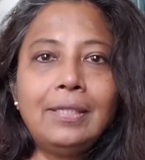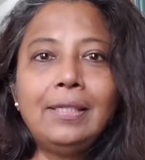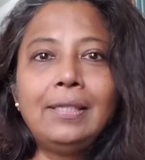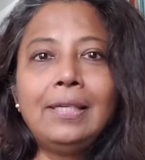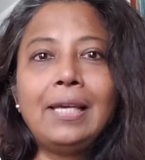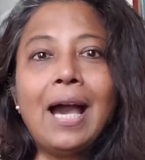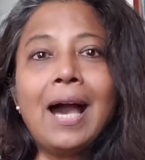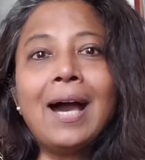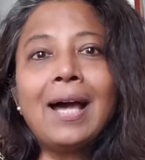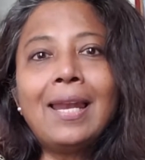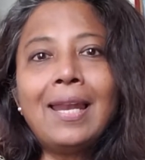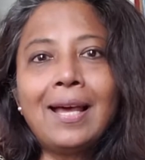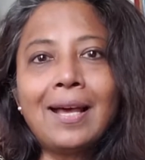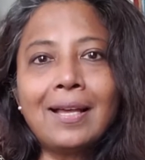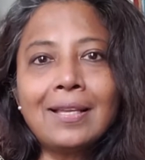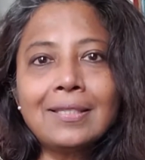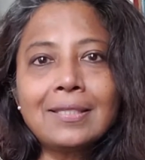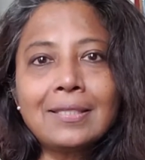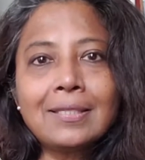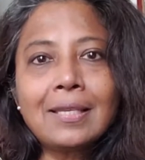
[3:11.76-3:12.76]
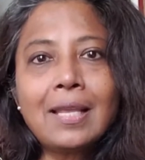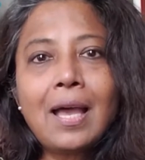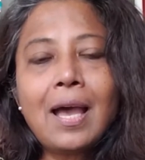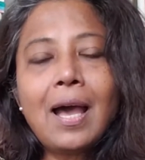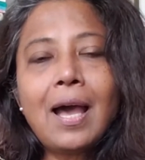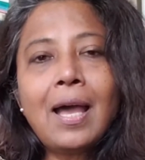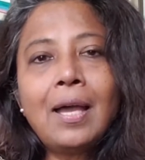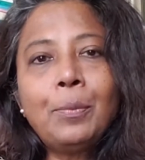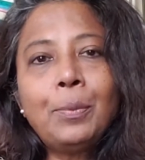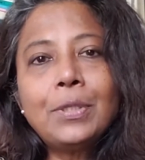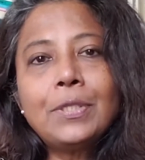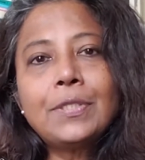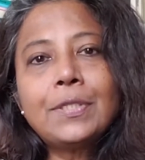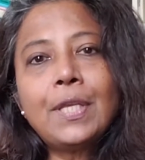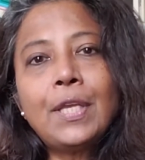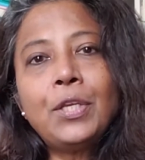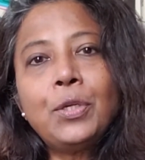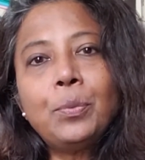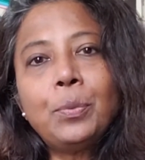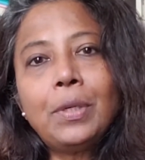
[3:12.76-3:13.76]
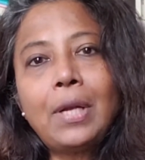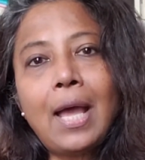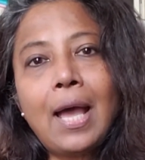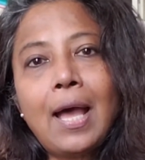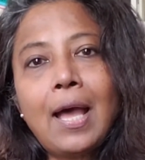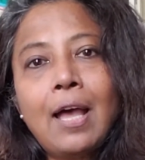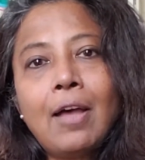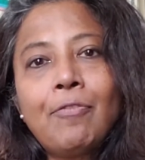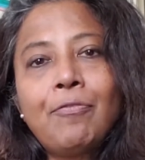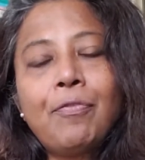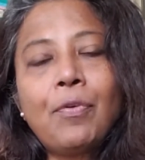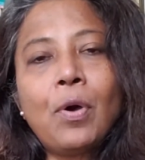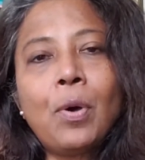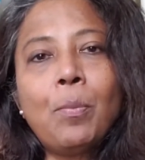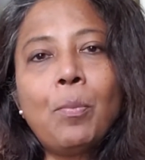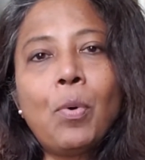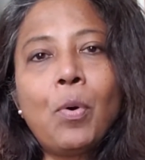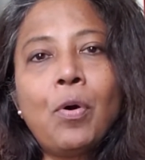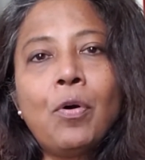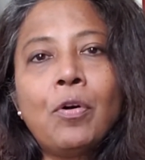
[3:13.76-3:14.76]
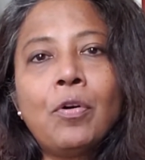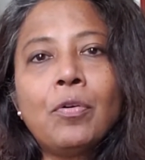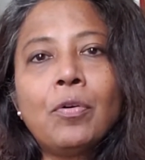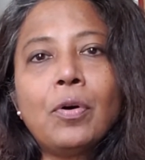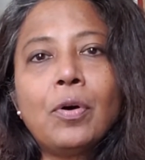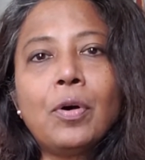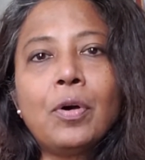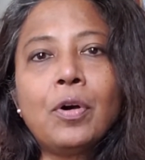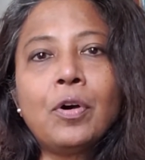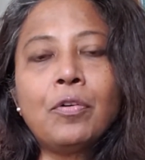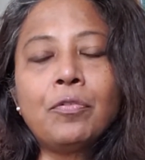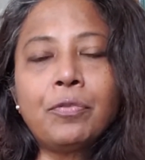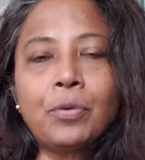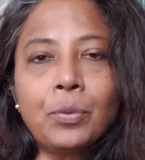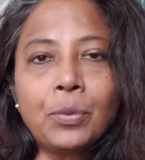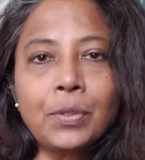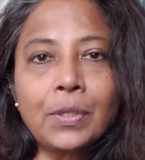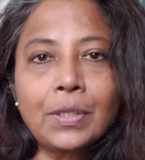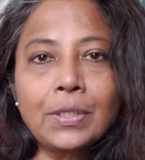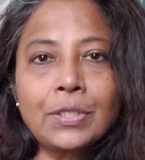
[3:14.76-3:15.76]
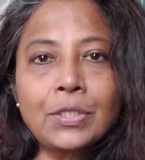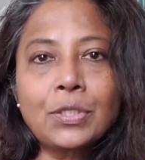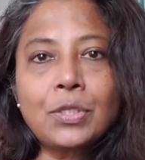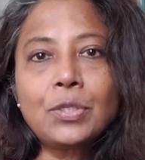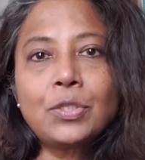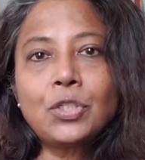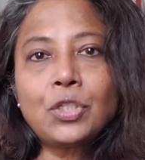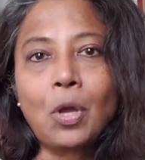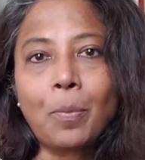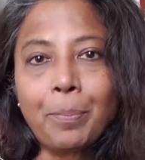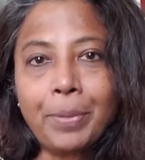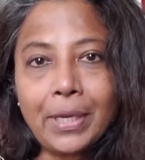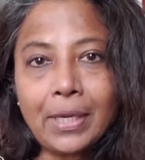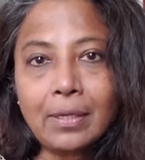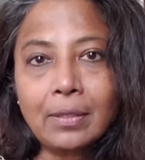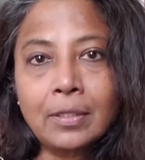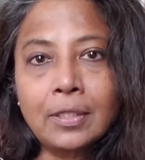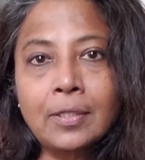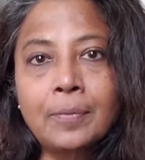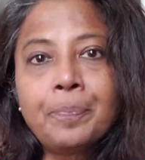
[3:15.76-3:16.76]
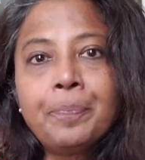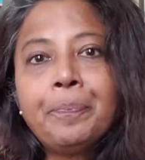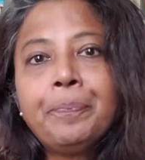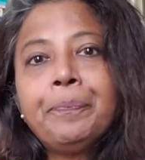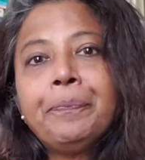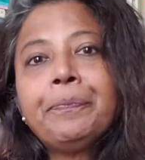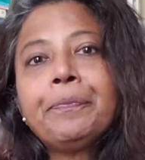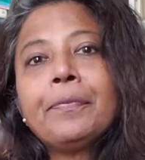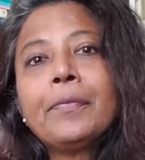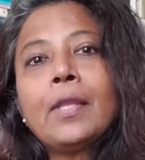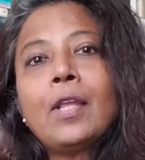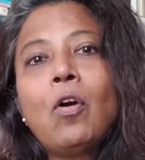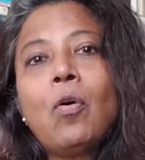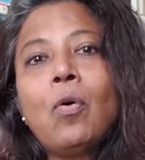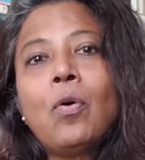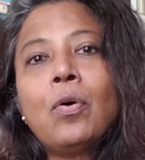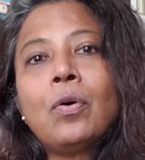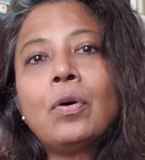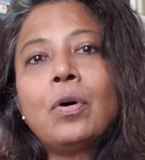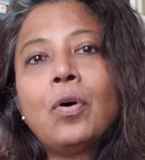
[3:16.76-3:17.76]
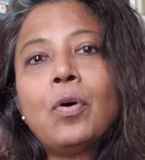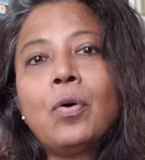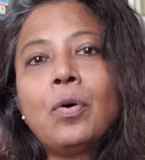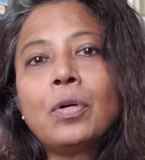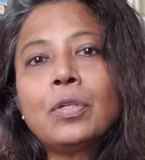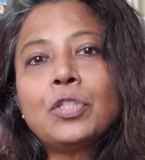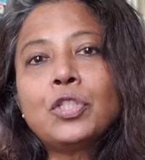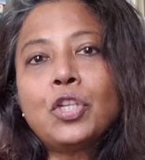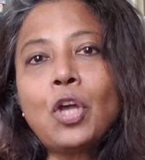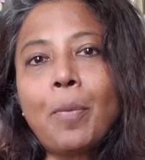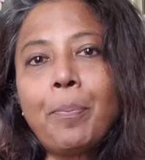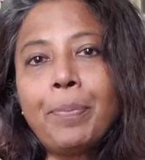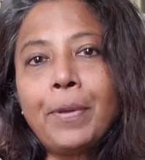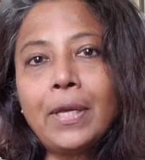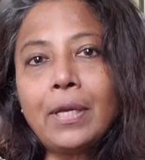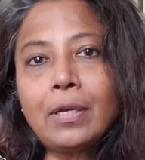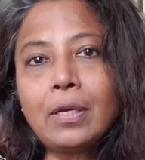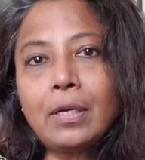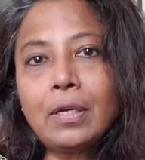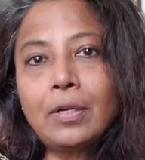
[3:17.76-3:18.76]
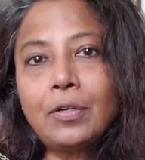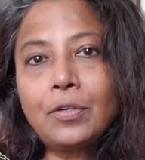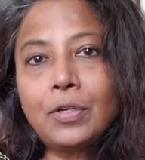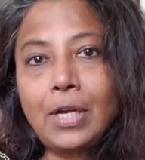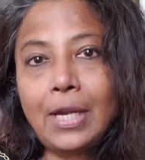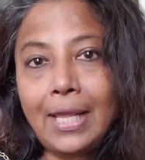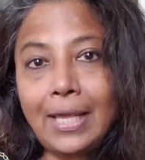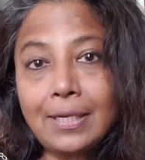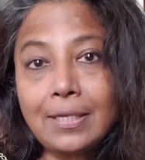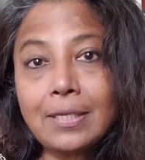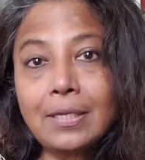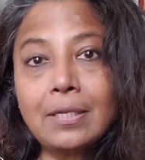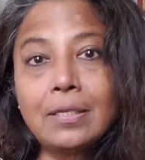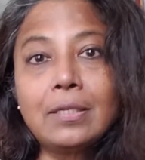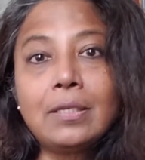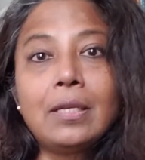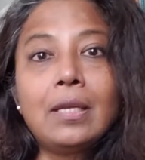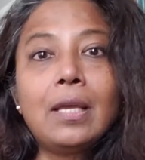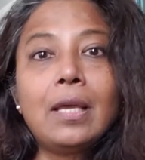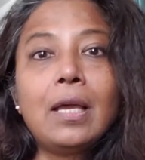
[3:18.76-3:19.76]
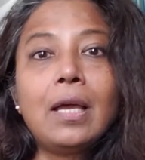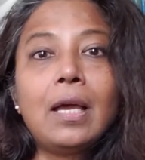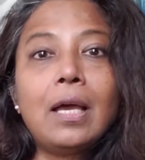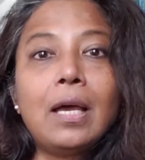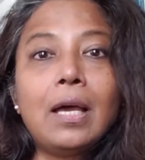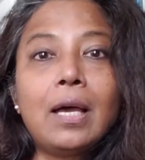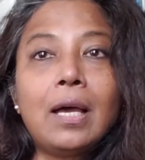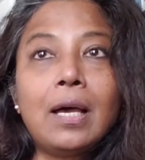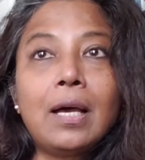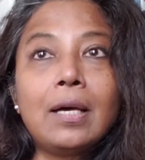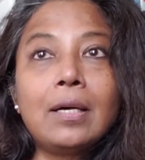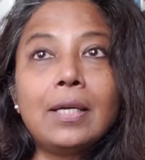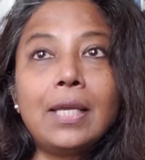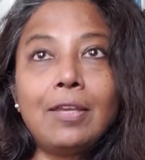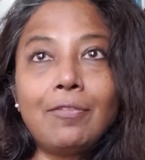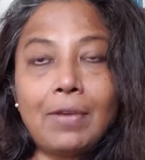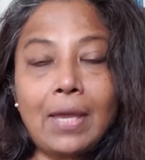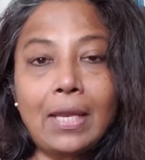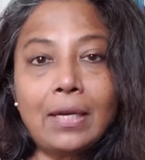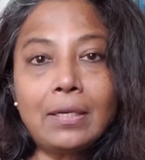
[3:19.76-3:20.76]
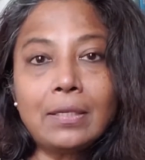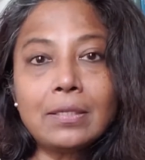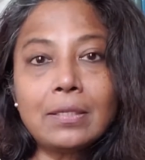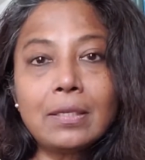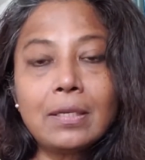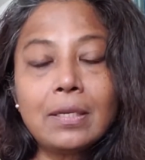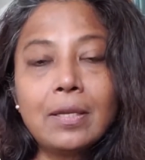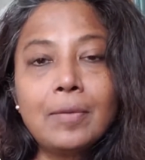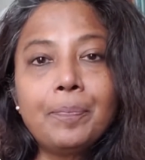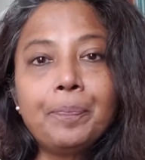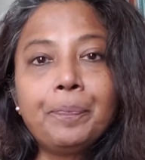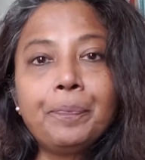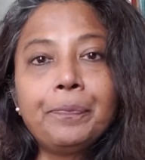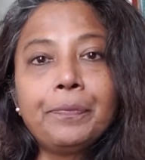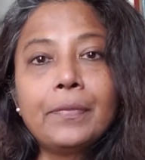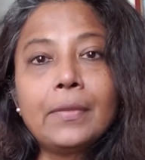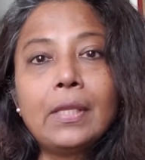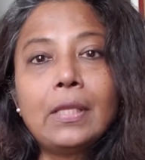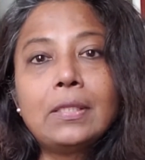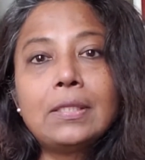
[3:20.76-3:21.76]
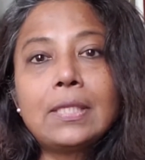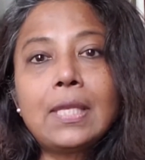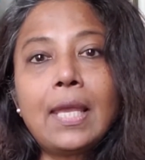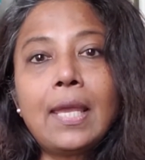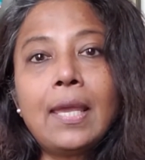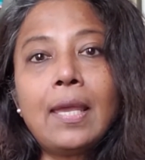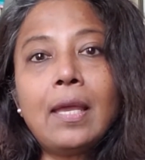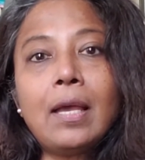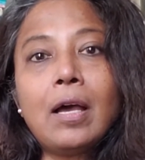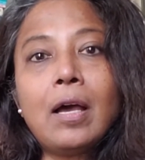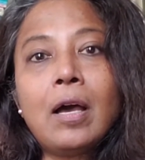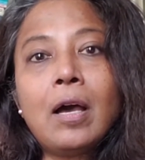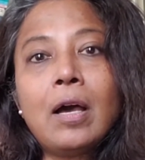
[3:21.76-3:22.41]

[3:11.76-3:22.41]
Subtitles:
galas, I would say you would have a more focused topical or topic related event, say